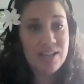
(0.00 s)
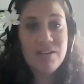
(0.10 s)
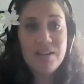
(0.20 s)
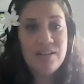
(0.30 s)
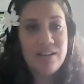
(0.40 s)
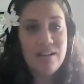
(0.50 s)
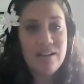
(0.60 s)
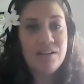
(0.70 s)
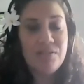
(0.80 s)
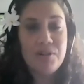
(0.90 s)
They're in
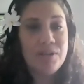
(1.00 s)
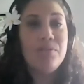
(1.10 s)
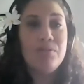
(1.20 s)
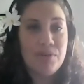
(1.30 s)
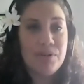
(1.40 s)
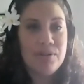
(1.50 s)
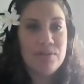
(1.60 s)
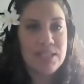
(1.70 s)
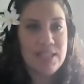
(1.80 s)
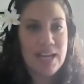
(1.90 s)
a
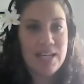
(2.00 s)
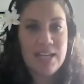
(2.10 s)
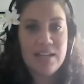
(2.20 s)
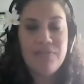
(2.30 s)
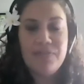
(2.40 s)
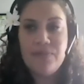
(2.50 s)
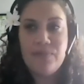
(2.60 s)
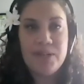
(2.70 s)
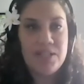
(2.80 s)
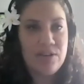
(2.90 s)
critical state. And if
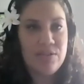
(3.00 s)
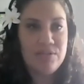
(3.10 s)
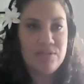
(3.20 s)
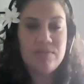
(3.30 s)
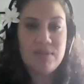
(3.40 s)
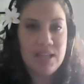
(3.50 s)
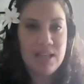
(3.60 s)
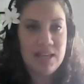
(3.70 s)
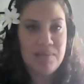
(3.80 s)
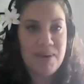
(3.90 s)
we don't do
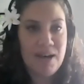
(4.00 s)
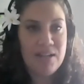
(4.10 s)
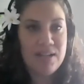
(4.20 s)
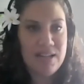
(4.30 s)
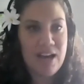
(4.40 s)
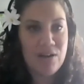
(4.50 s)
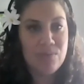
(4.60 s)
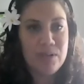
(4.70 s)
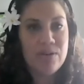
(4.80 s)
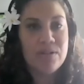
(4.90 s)
anything about it now,
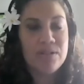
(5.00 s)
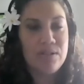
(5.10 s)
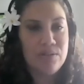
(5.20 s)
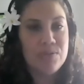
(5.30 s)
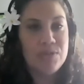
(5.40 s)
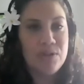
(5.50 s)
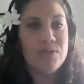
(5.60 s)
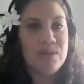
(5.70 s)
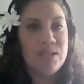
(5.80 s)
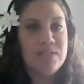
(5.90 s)
we're going to lose
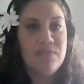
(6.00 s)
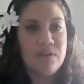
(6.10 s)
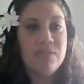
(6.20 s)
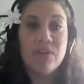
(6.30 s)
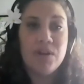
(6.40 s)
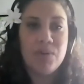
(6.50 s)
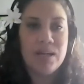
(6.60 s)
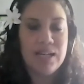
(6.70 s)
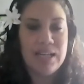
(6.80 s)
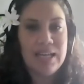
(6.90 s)
those ones very, very
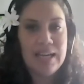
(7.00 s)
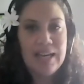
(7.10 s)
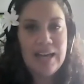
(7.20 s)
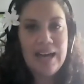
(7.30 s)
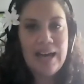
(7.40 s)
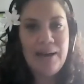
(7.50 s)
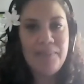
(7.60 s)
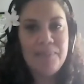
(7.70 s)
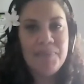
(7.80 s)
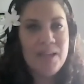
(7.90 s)
quickly.
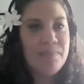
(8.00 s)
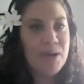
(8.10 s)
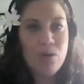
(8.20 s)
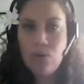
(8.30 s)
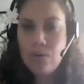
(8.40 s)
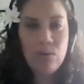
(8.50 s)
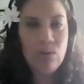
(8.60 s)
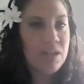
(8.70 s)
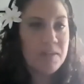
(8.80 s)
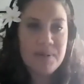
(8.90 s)
But
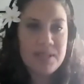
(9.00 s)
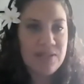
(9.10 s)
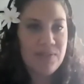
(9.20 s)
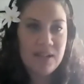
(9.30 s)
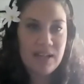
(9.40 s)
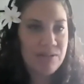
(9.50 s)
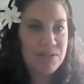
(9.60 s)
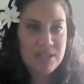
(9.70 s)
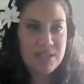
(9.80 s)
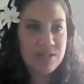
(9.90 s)
all of the Pacific
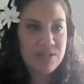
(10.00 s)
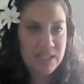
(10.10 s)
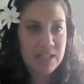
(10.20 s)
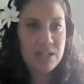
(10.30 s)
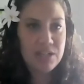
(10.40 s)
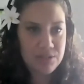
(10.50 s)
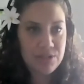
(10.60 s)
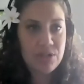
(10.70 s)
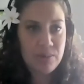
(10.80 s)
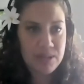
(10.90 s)
languages in New Zealand are
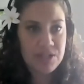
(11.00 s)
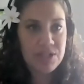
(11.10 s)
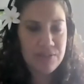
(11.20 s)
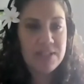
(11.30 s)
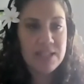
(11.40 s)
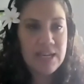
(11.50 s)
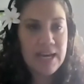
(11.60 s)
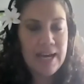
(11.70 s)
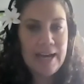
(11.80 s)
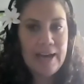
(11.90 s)
showing shifts.
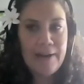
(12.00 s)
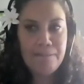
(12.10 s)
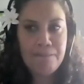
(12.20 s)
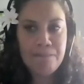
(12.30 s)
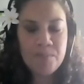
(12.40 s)
And